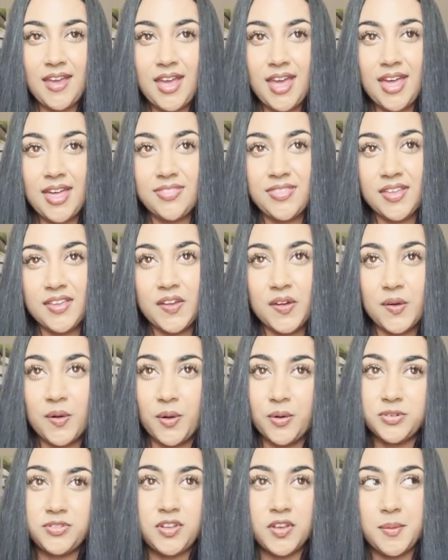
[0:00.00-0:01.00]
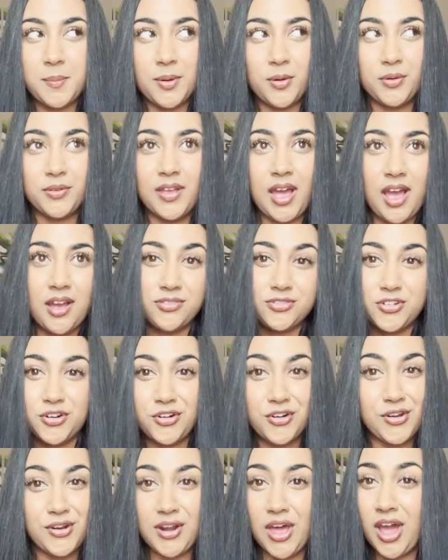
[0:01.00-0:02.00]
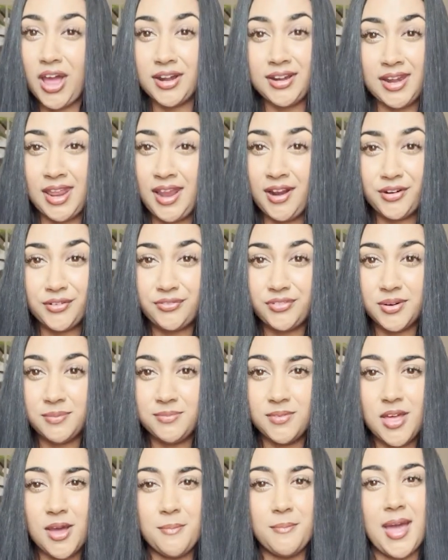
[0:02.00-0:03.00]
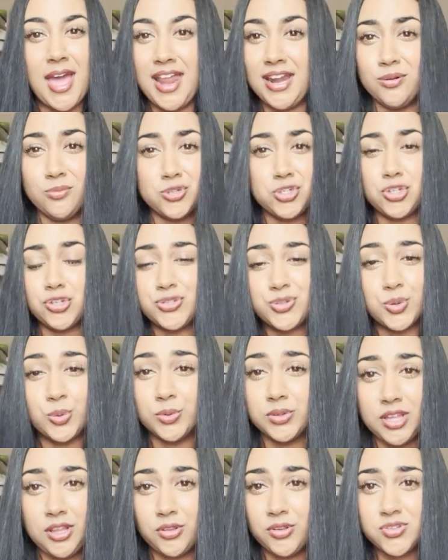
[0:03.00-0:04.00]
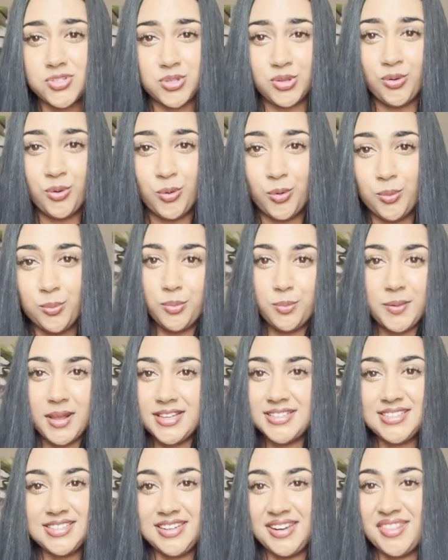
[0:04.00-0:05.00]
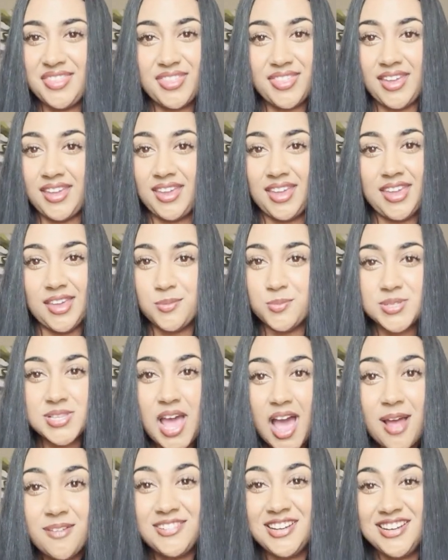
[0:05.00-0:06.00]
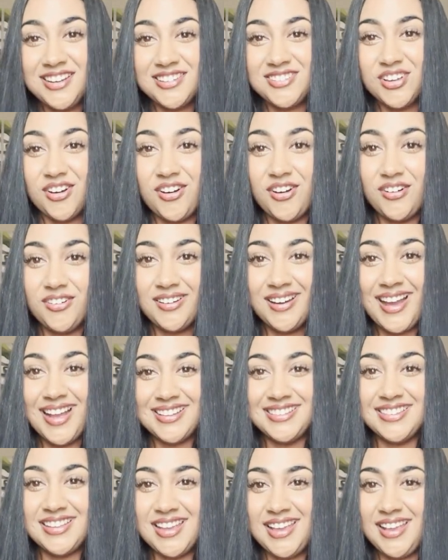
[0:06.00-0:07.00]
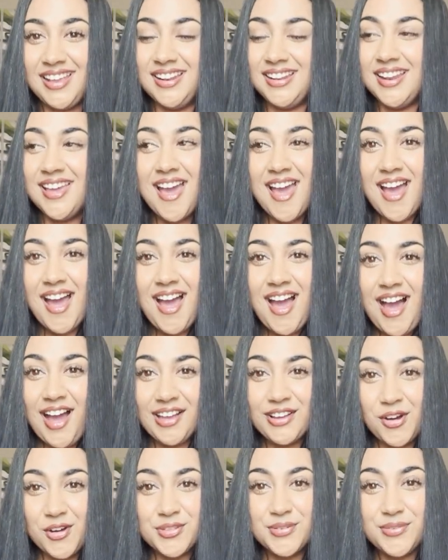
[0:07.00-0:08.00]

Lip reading: I think it got to about the afternoon, I hadn't heard from them and I was just totally losing hope. I didn't think it was happening at all. And then I got the